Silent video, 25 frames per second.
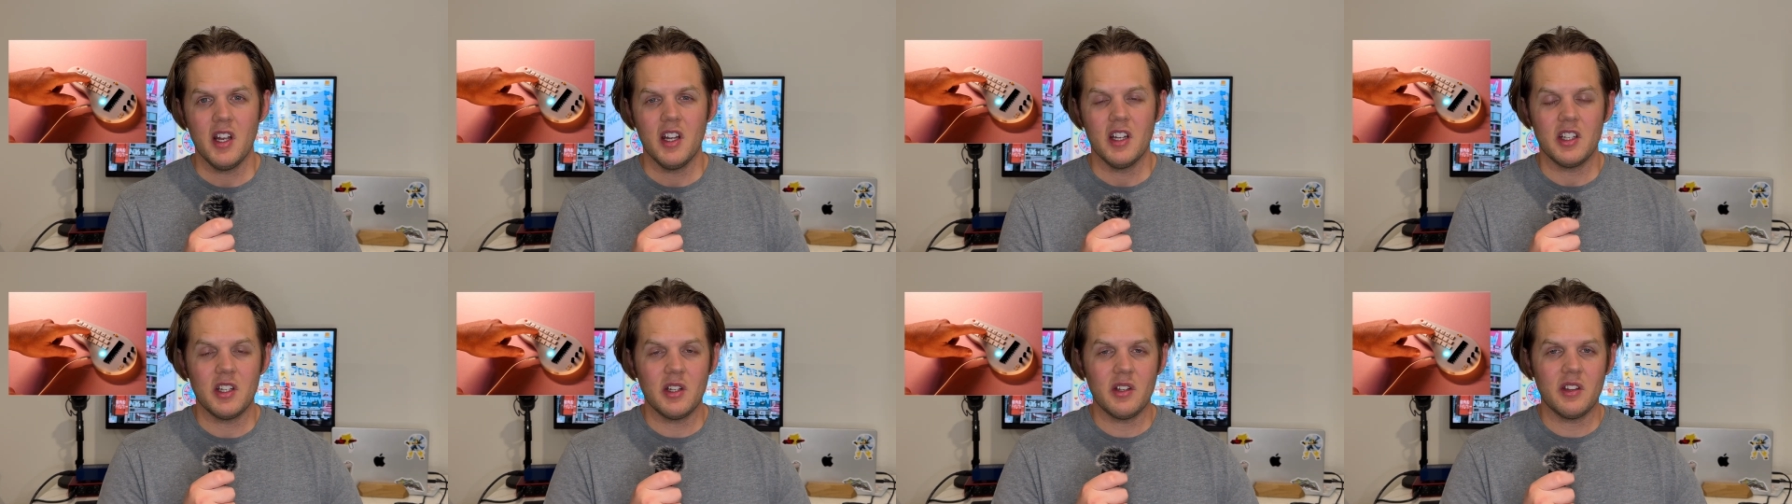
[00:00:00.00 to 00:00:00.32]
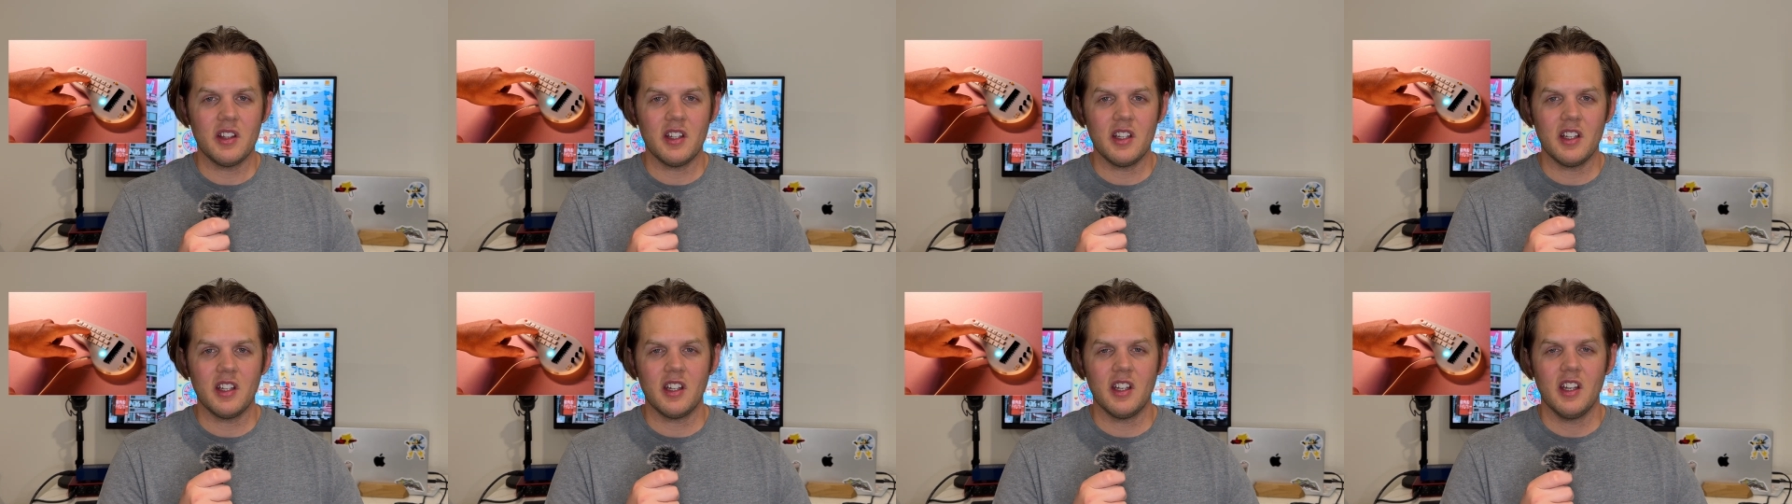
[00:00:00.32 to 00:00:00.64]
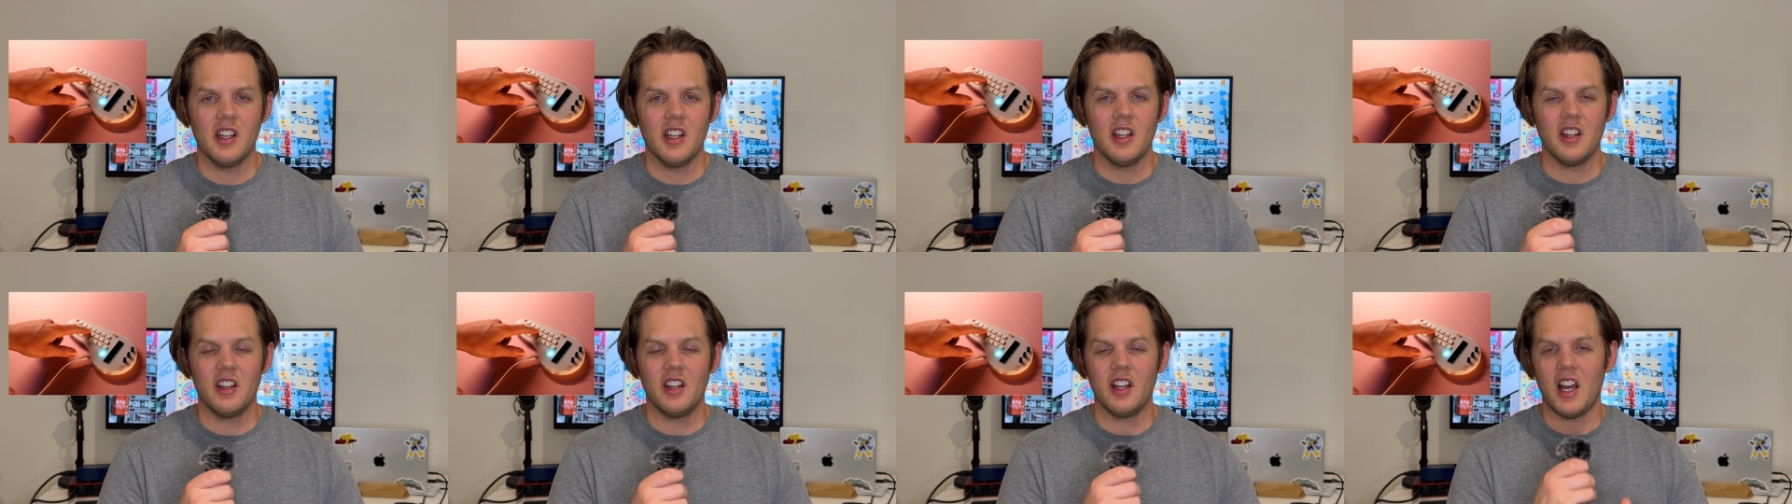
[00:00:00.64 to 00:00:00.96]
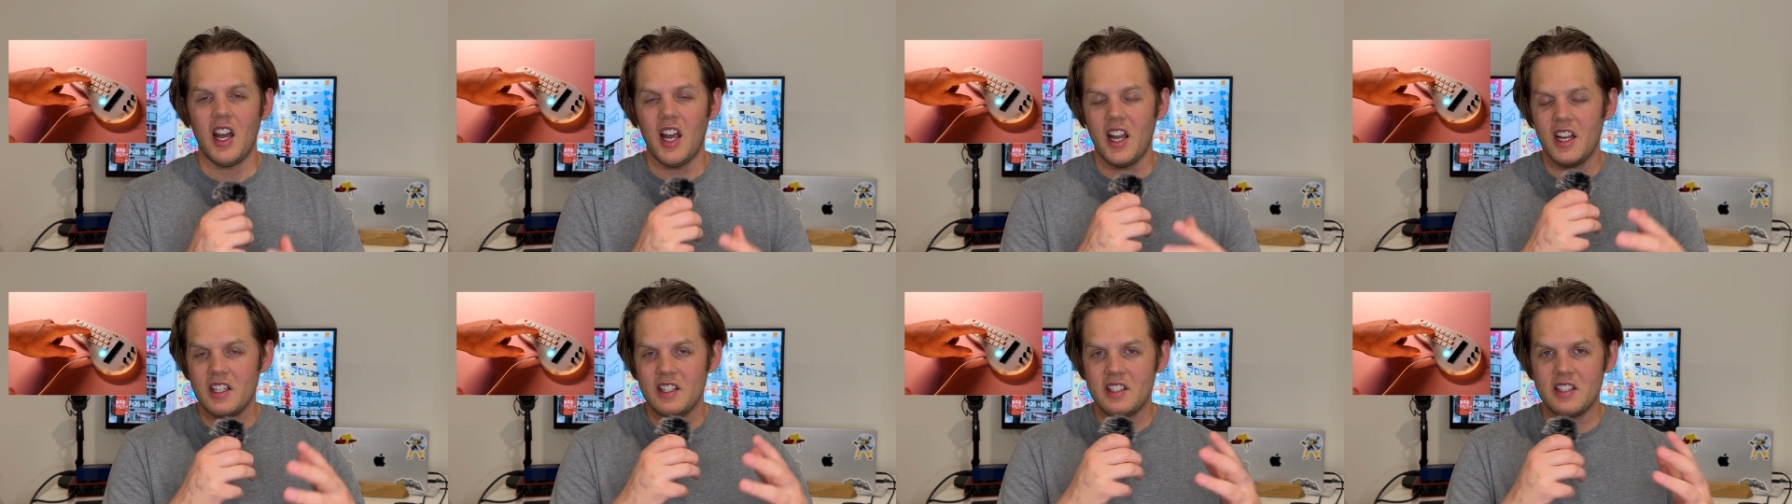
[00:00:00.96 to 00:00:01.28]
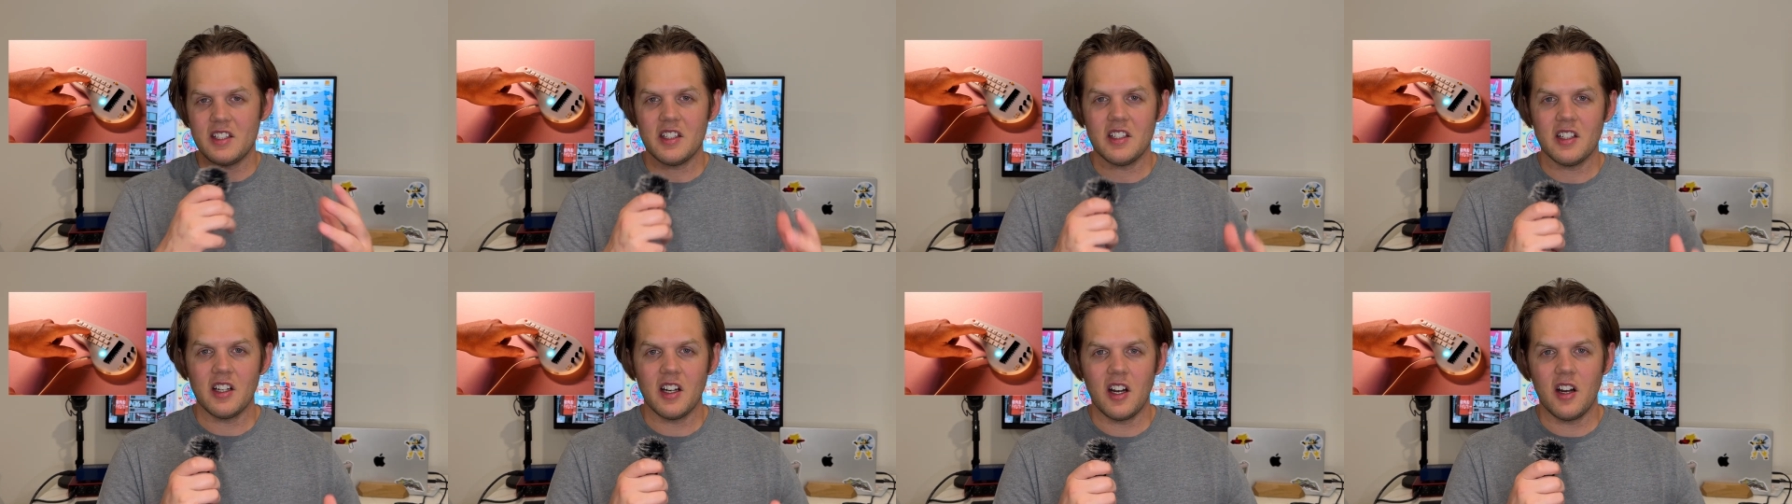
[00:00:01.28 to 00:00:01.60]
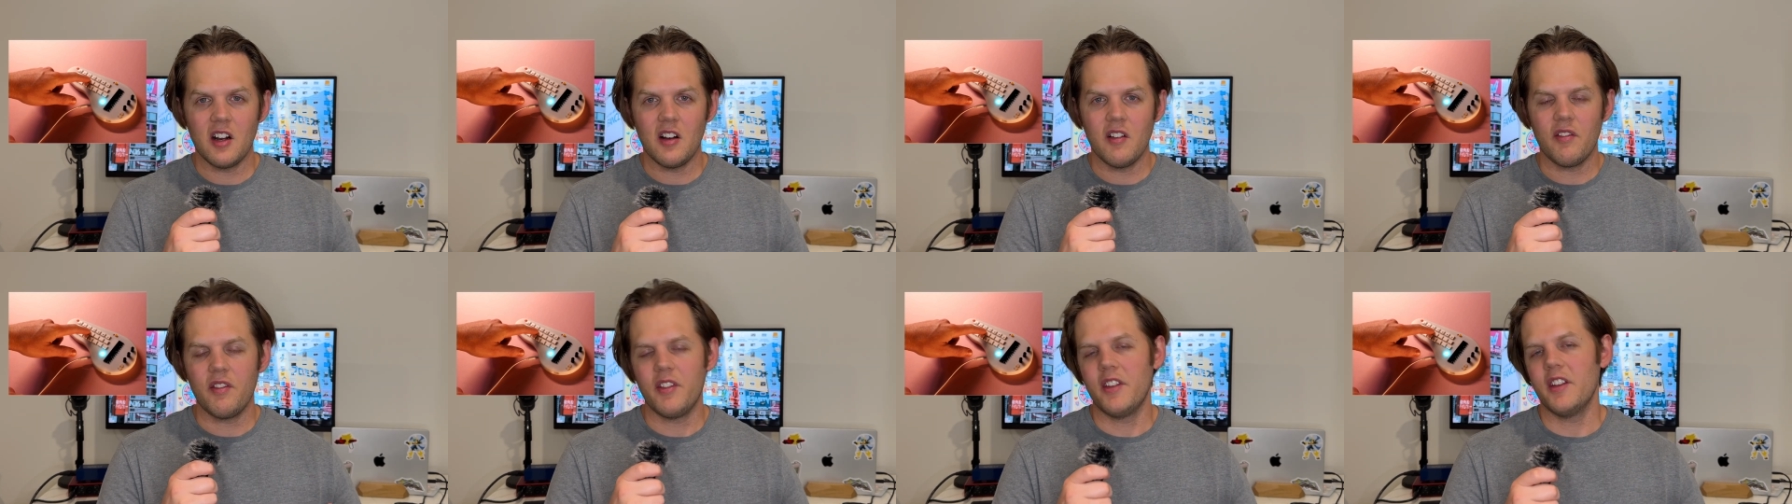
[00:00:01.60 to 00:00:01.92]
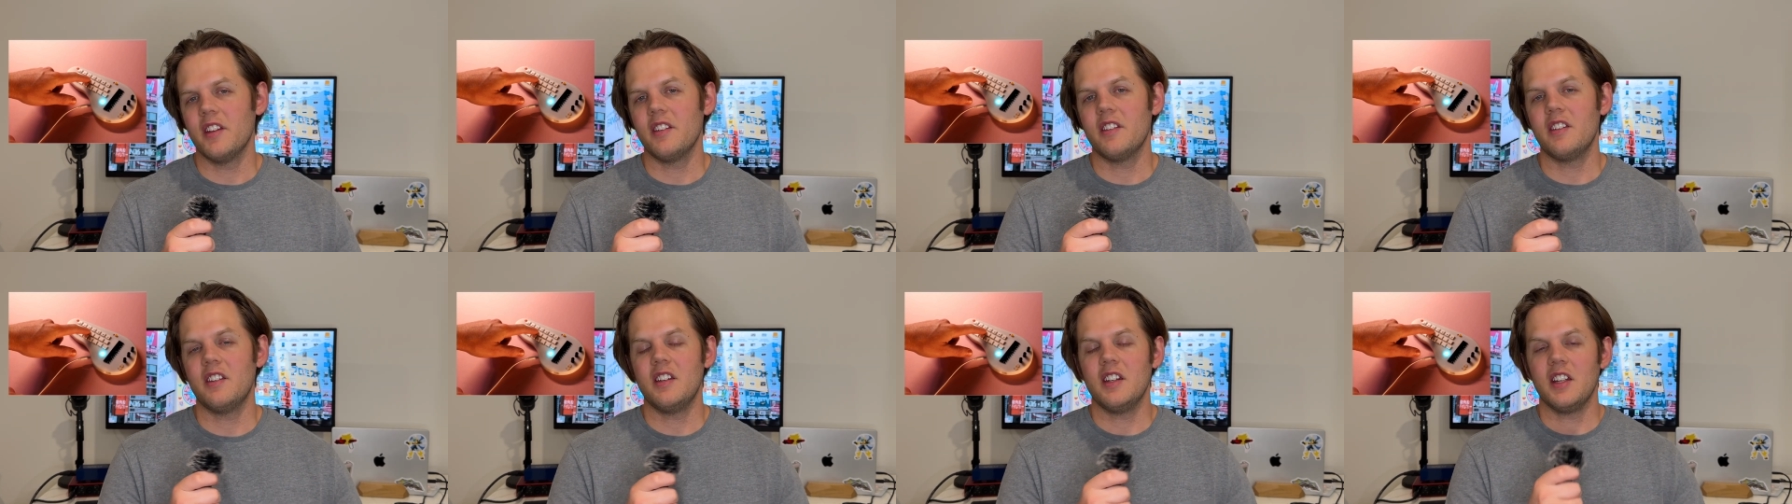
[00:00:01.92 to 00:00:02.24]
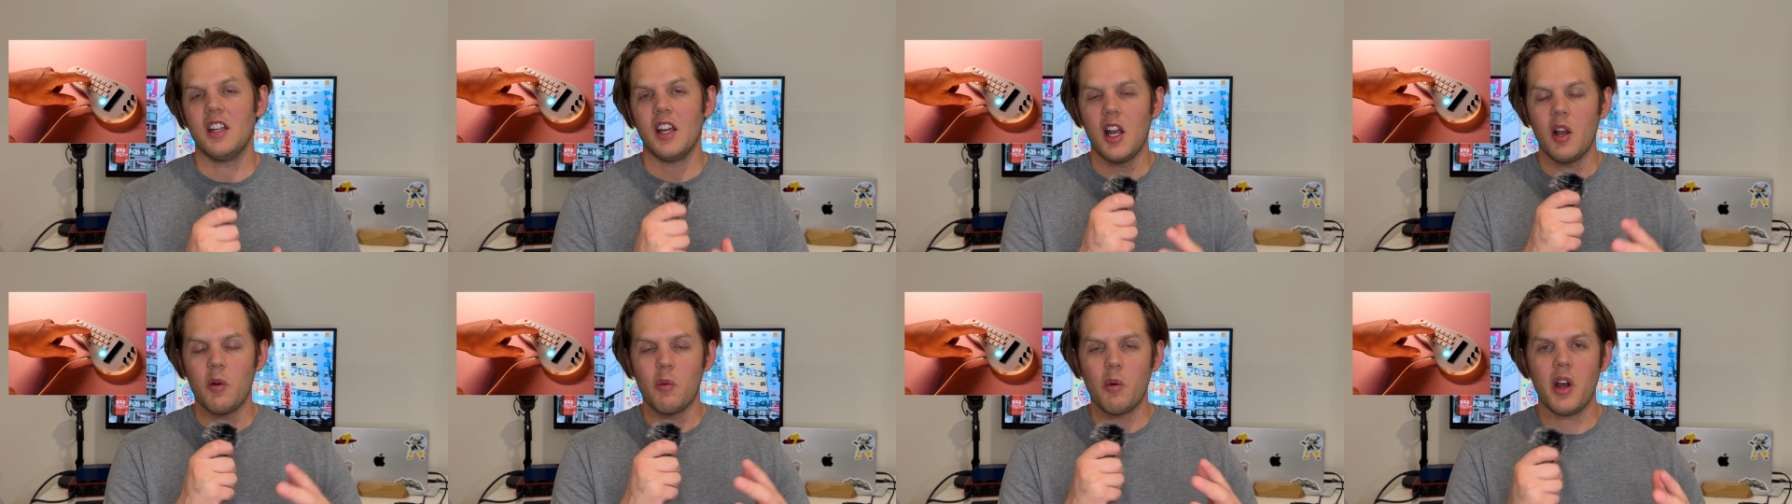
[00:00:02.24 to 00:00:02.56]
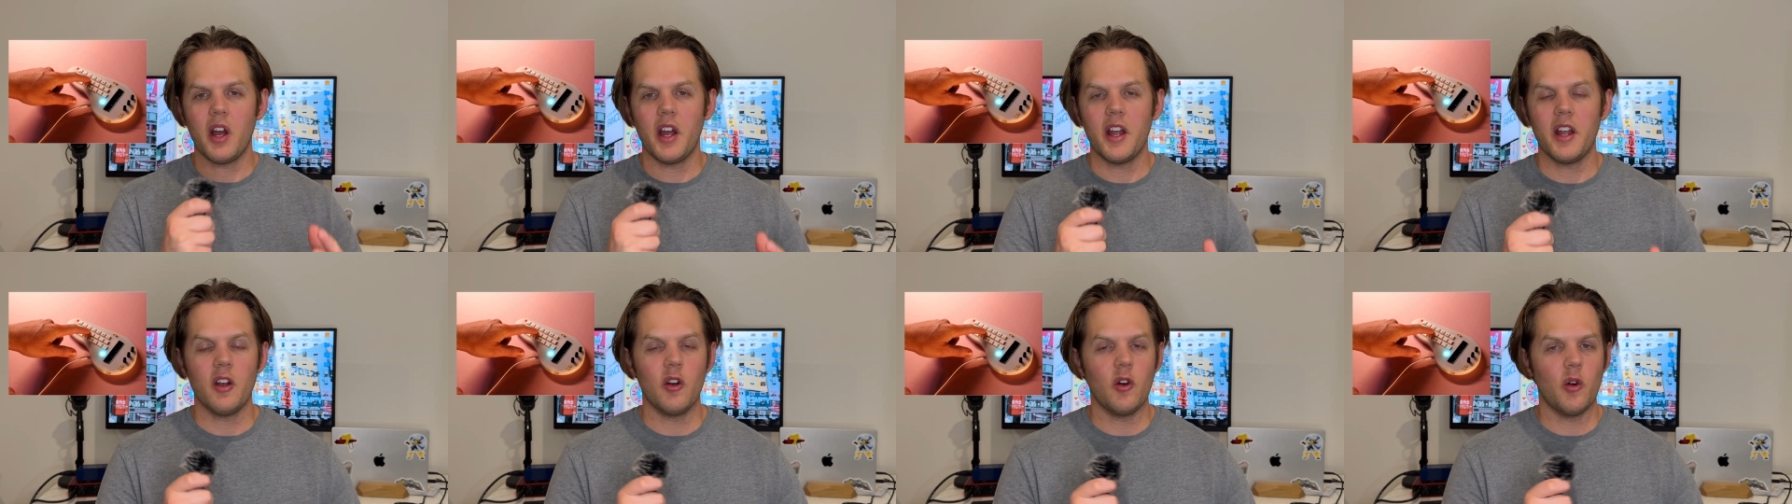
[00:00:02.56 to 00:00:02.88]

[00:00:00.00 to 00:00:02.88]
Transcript: Do you think the idea of this DIY